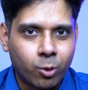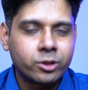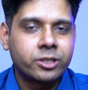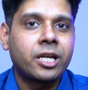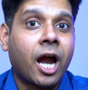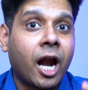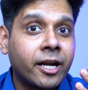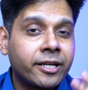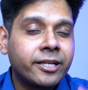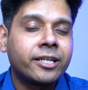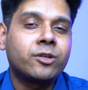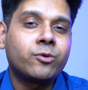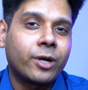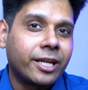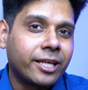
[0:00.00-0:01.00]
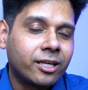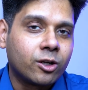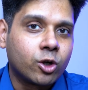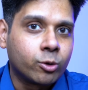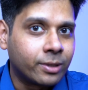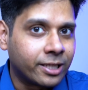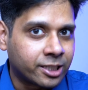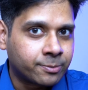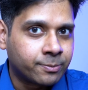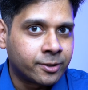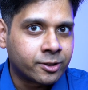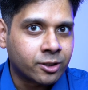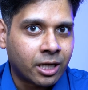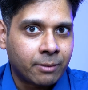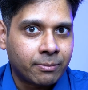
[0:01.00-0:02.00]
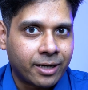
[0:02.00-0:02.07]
more than 120 global experts on our